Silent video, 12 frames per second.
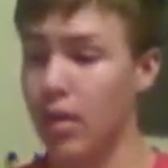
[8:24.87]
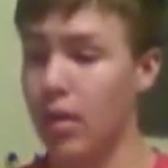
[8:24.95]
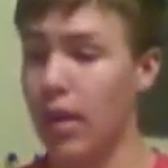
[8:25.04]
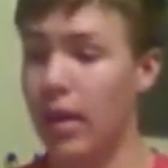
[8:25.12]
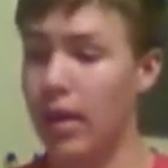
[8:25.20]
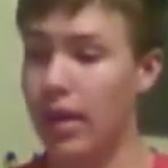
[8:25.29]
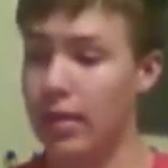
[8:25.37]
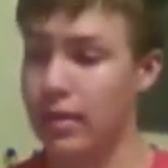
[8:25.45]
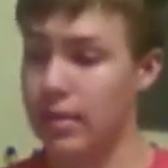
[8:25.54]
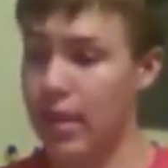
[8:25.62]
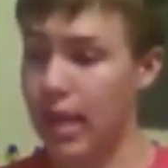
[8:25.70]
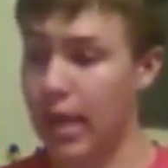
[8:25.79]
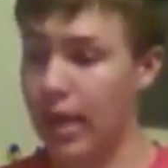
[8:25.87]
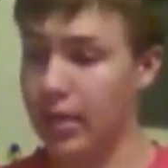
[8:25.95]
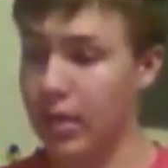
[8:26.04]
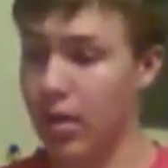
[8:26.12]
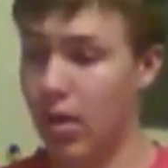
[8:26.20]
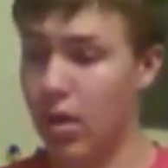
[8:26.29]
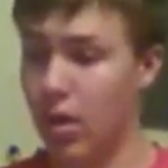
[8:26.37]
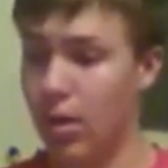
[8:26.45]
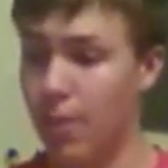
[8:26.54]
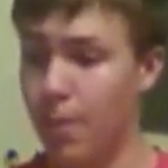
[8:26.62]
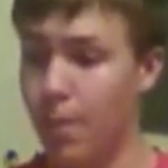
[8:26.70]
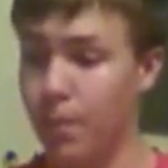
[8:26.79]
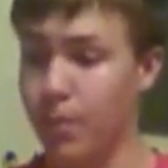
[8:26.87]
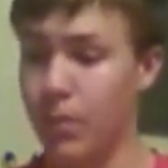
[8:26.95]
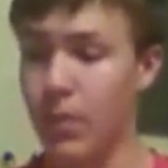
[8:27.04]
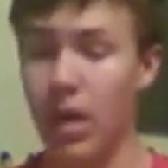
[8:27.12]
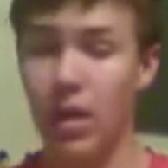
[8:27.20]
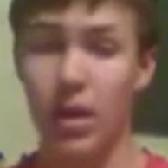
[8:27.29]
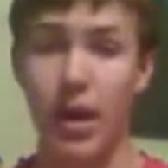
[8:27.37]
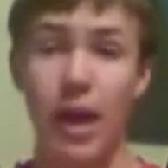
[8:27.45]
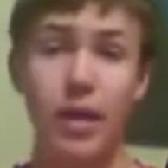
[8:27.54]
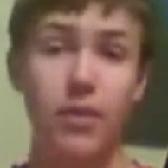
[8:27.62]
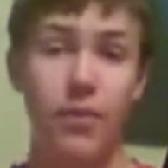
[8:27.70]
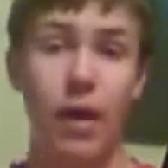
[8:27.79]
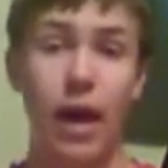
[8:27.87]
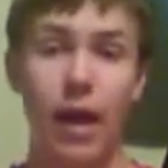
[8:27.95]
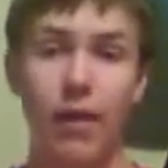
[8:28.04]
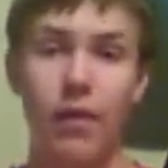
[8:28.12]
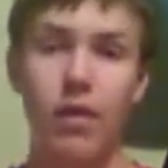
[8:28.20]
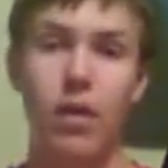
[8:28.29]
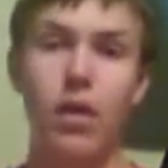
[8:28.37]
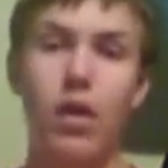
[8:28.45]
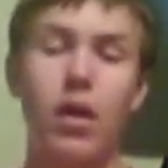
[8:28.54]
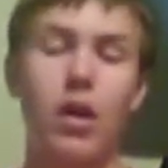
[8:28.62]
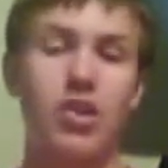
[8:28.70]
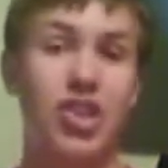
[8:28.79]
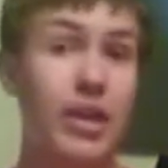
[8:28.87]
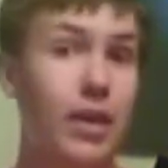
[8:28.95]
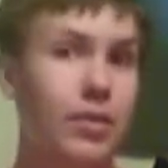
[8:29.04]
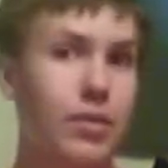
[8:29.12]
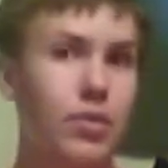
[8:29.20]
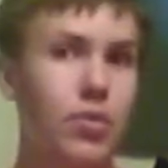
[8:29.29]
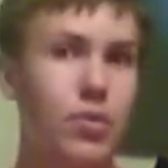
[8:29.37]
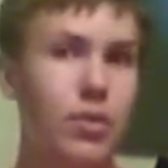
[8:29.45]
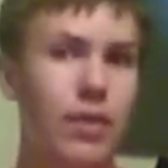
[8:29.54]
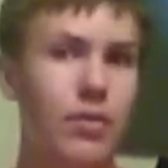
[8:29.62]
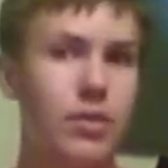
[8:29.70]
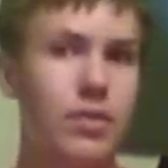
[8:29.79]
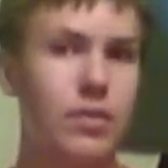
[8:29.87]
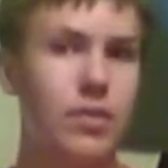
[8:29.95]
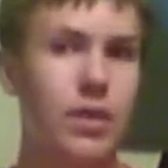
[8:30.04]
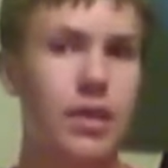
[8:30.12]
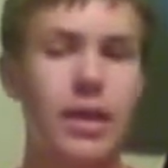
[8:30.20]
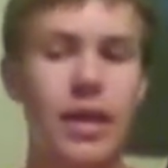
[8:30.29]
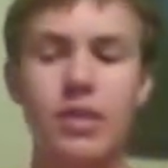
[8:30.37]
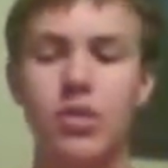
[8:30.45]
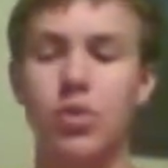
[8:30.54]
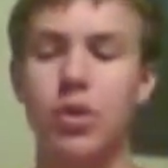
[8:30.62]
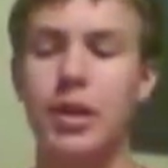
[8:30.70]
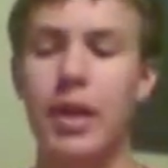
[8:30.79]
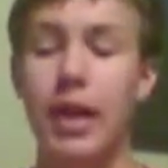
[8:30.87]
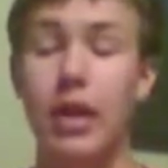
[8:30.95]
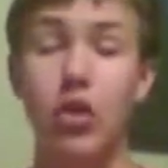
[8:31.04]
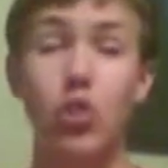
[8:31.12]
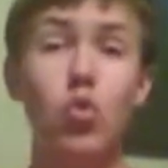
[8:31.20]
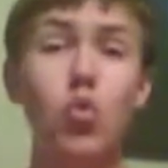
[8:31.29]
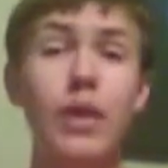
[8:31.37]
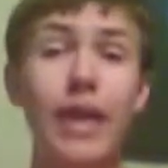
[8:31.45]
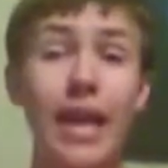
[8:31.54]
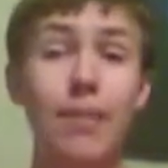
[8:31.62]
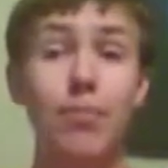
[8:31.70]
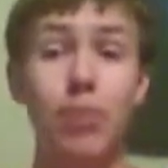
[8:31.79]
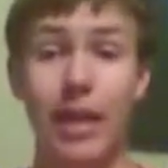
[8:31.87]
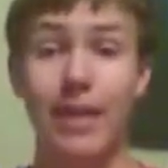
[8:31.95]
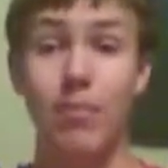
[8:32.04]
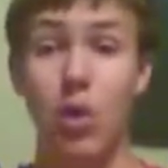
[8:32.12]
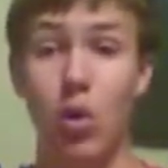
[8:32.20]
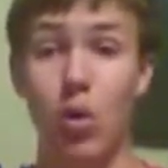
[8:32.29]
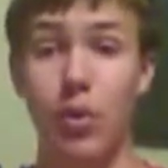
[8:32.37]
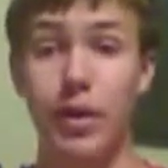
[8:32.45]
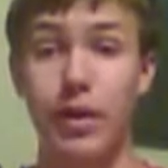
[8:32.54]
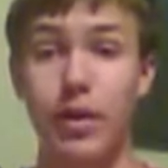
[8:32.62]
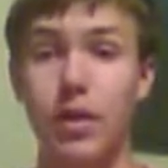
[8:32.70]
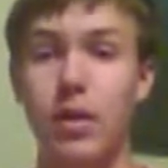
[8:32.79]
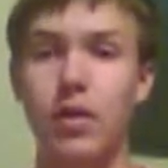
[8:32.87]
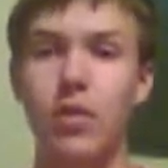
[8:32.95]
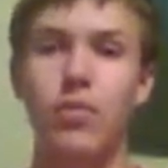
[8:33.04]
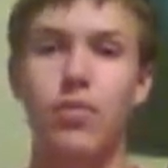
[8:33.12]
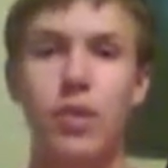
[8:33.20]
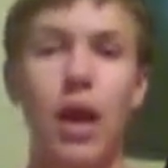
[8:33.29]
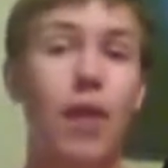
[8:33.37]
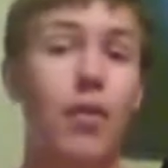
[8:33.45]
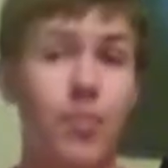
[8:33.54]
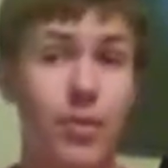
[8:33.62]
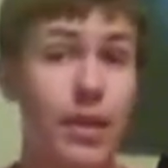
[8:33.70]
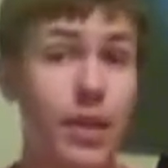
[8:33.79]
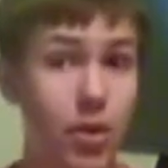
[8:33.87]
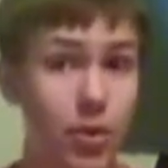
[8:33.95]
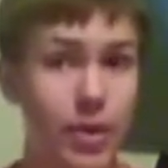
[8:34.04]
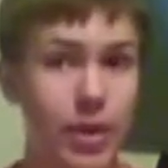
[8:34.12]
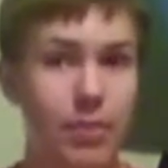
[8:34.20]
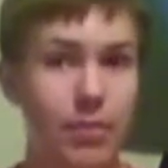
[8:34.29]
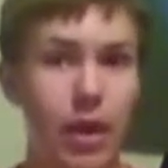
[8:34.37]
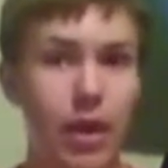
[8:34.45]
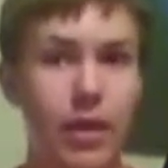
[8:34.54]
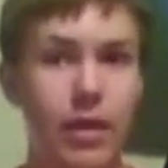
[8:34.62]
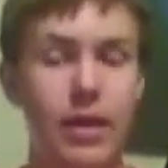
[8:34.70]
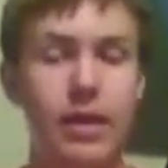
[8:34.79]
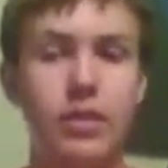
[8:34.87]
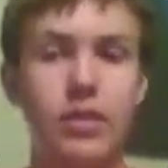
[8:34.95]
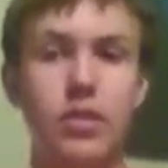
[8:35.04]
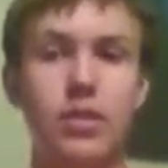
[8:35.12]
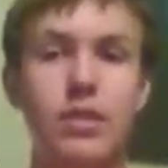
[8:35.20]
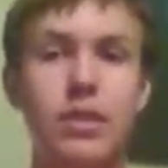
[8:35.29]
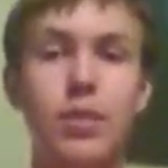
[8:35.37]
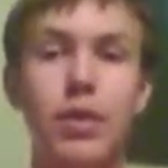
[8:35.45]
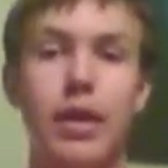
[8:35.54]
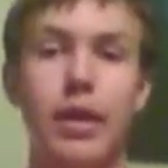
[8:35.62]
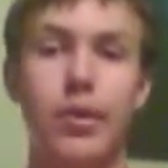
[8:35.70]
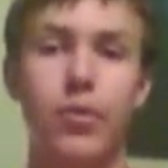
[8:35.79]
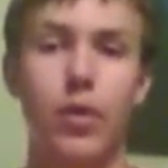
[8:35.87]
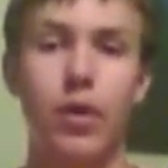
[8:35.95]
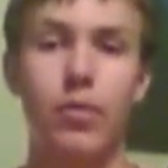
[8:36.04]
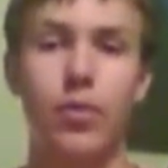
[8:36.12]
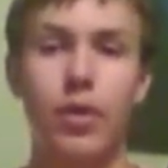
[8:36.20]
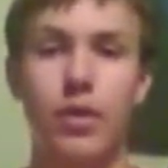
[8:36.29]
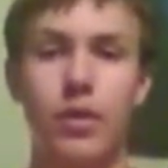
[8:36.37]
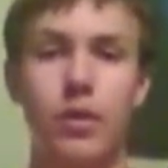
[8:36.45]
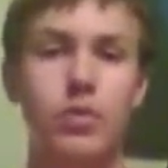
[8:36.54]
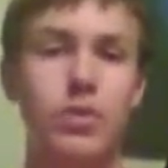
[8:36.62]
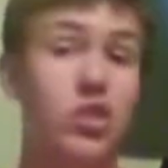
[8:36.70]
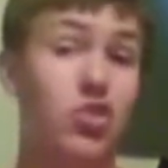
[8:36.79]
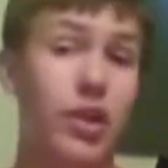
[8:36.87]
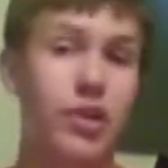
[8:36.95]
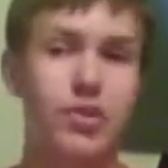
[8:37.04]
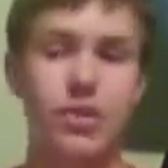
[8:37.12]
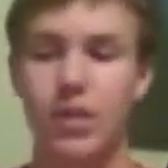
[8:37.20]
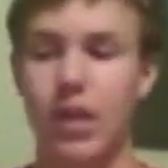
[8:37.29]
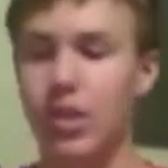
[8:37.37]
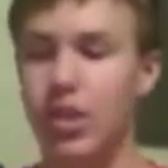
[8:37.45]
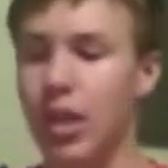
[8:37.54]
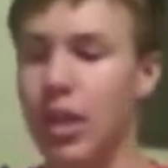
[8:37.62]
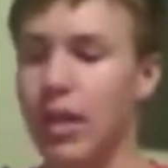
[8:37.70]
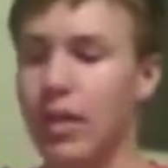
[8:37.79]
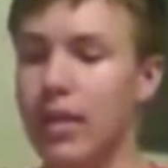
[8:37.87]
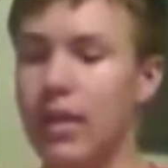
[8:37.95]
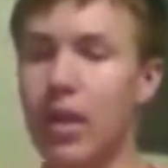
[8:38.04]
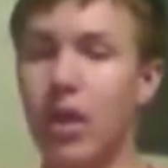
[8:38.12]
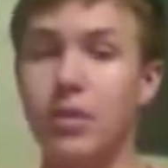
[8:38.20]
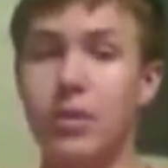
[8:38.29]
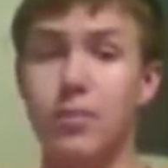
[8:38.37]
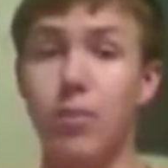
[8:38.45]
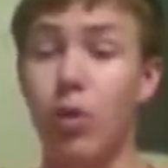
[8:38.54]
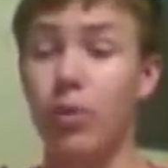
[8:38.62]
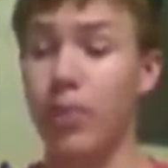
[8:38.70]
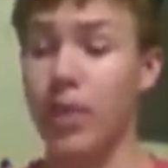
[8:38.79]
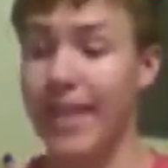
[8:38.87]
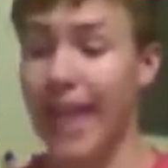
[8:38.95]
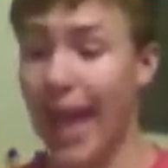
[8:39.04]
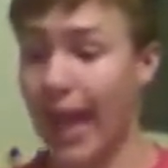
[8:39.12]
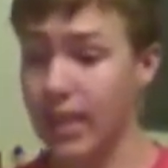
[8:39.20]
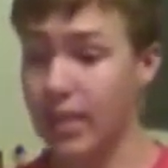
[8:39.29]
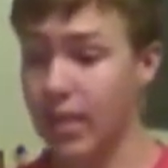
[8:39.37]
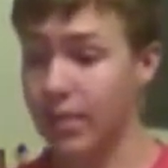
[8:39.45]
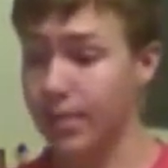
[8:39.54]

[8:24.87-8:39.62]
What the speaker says: and it's that Nonic 5, check out the cool levels, he has created a new gameplay mode. Not literally, but he's simulated one with using triggers and such. He calls this mode Protect.